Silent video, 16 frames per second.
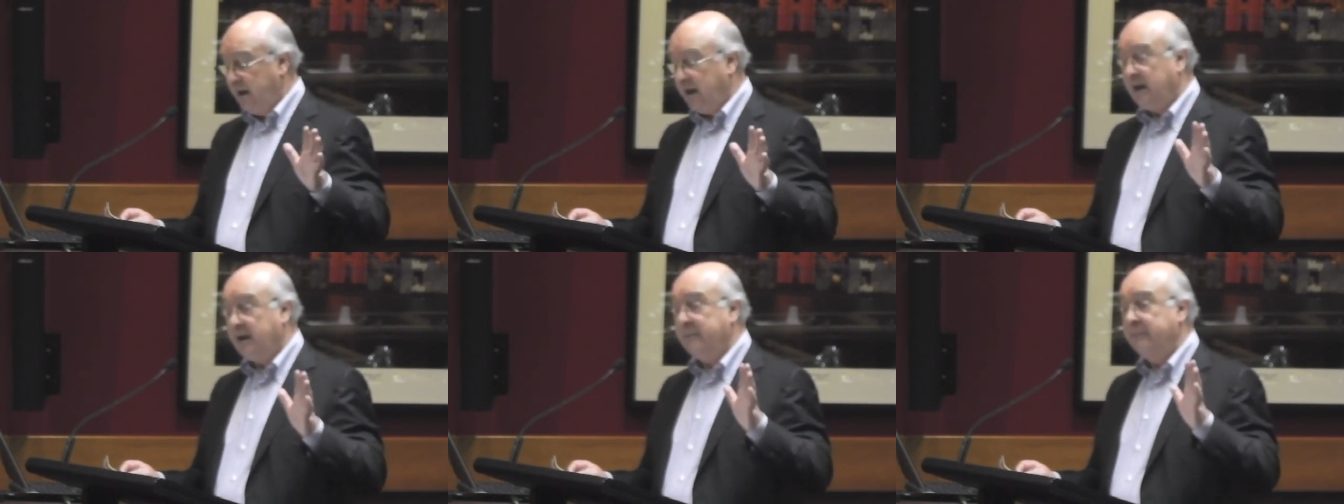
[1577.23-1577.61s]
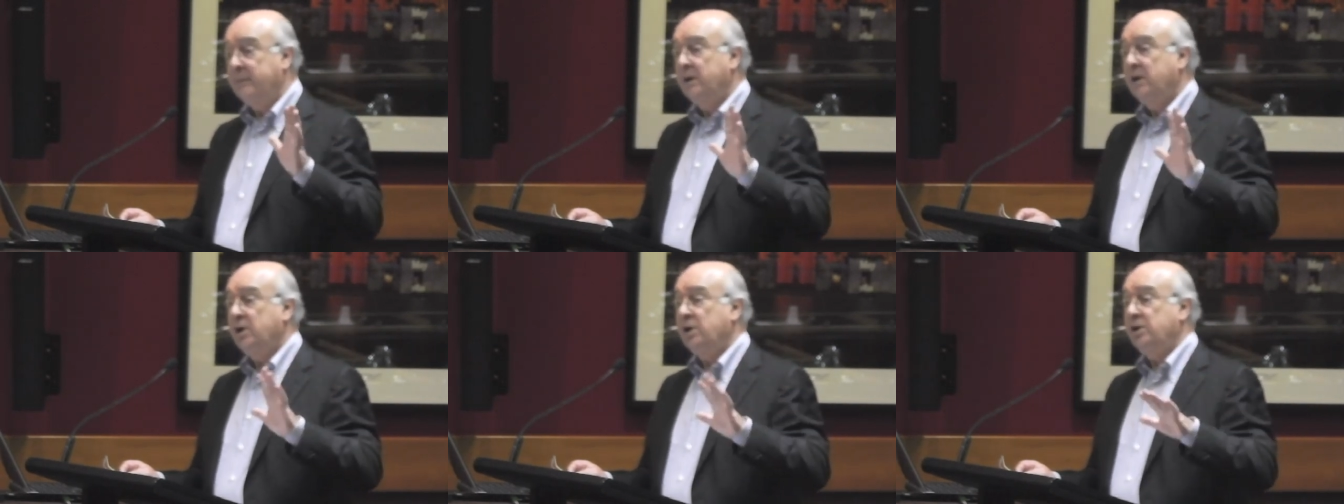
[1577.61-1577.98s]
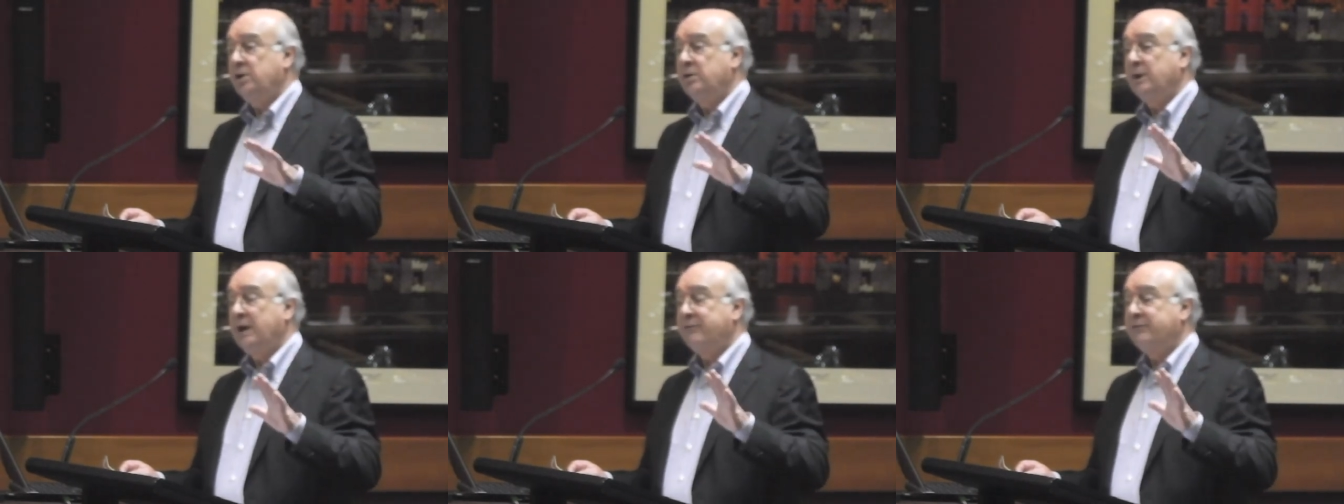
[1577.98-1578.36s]
um,
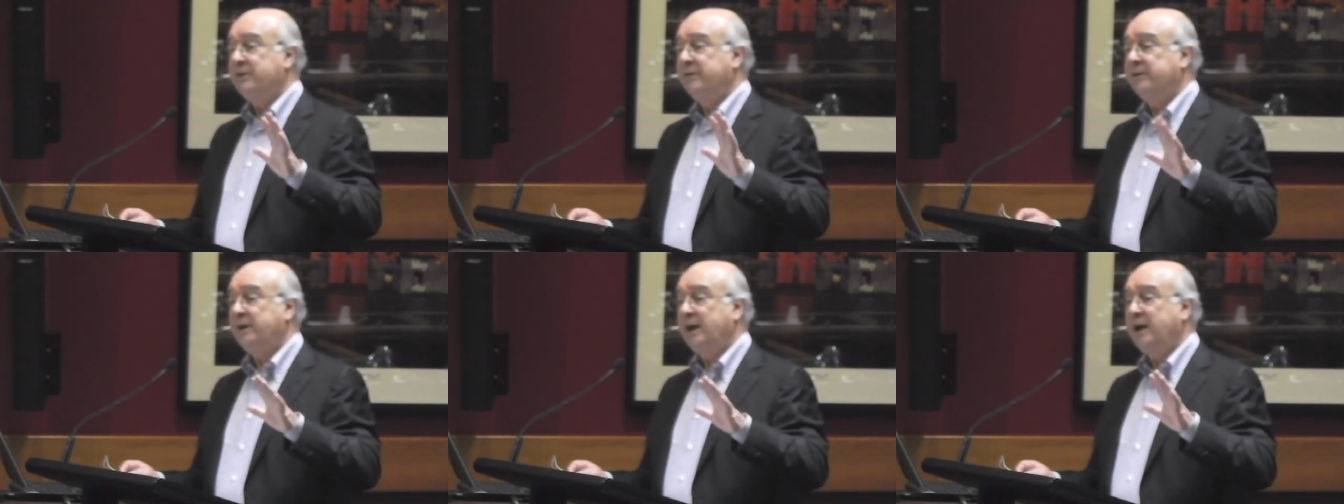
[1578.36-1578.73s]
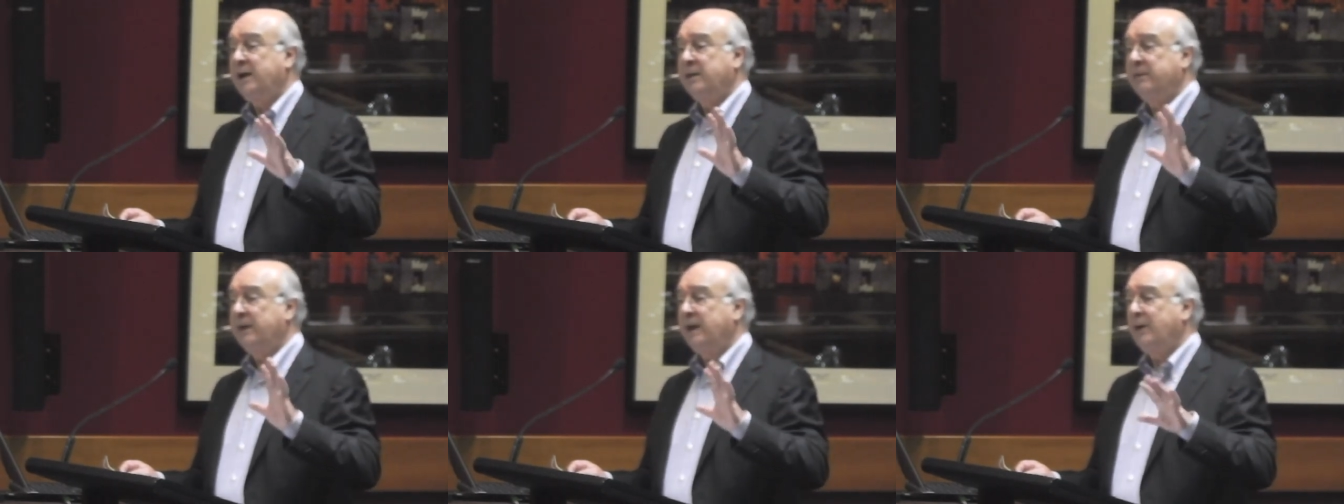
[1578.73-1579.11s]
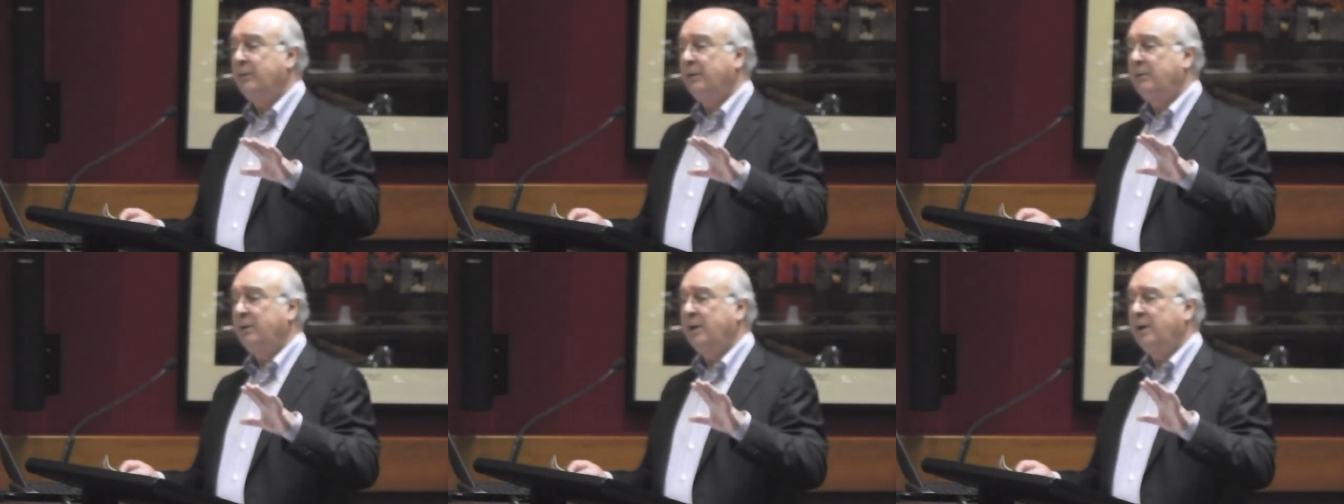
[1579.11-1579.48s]
you have to say they
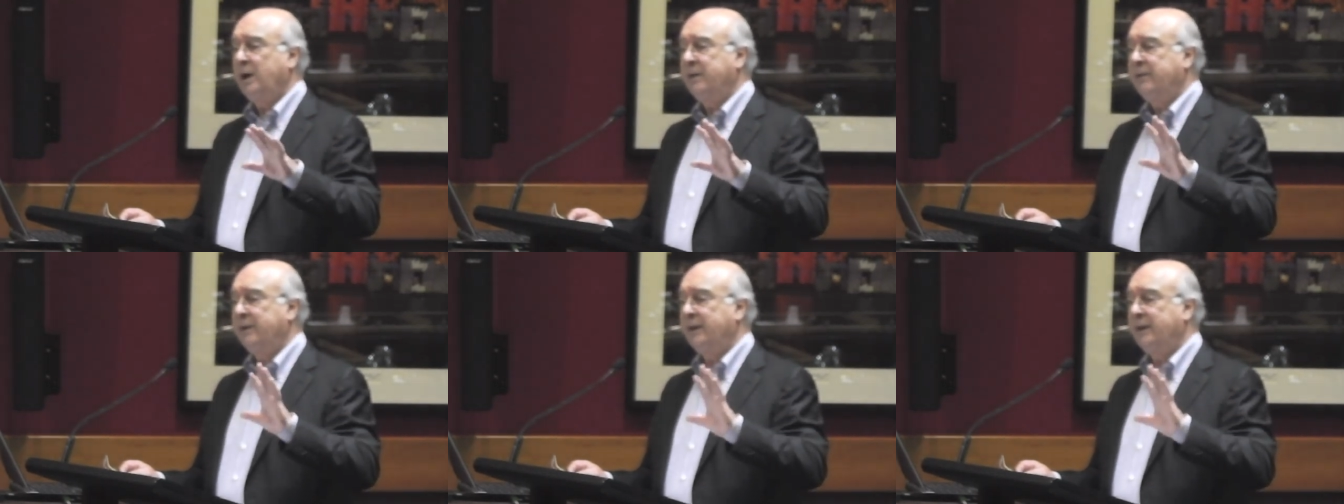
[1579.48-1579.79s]
were right.